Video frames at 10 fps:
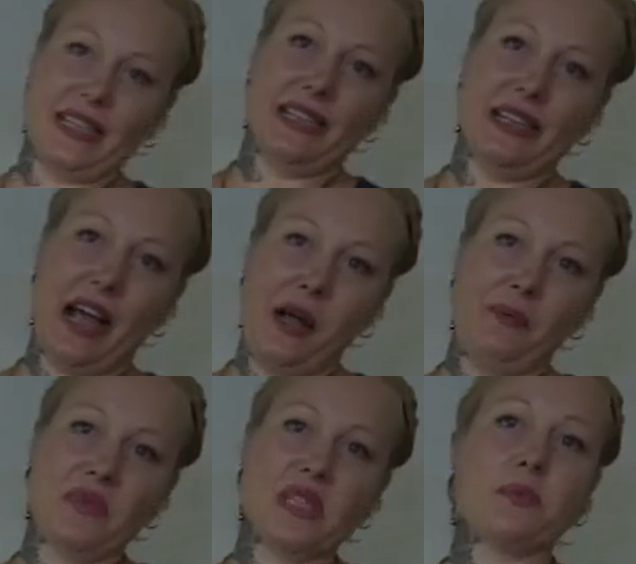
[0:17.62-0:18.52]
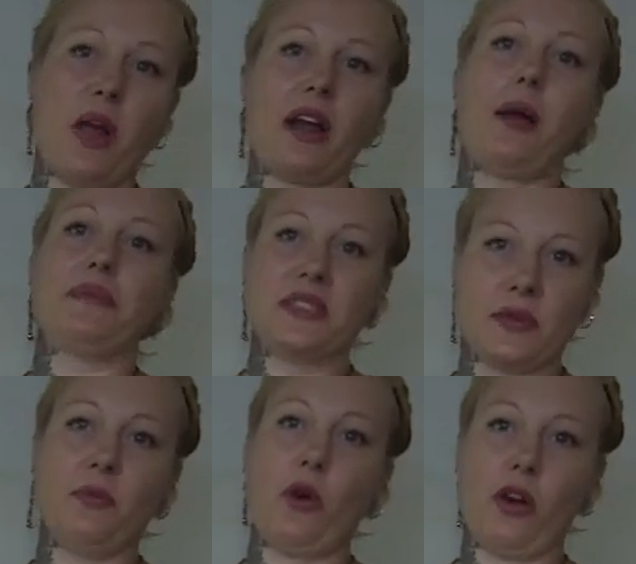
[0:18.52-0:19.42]
This was the first time Tedesco
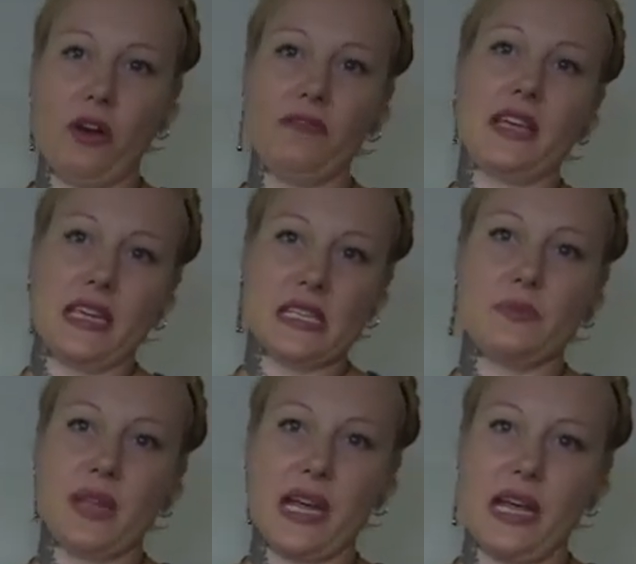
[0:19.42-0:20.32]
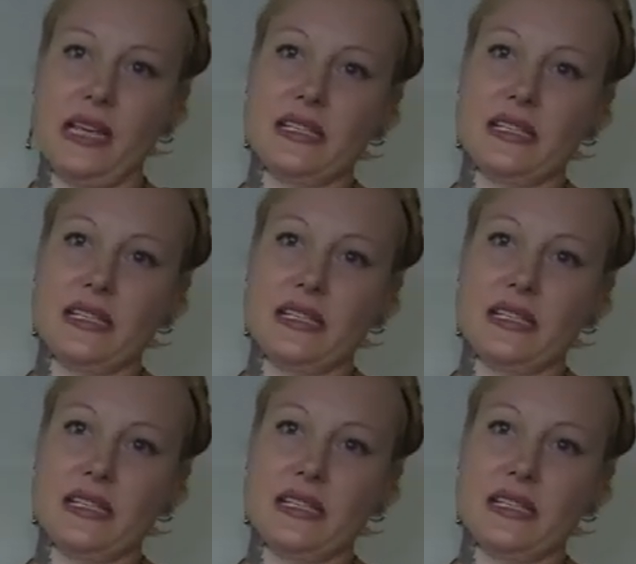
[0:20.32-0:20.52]
says she didn't know where she was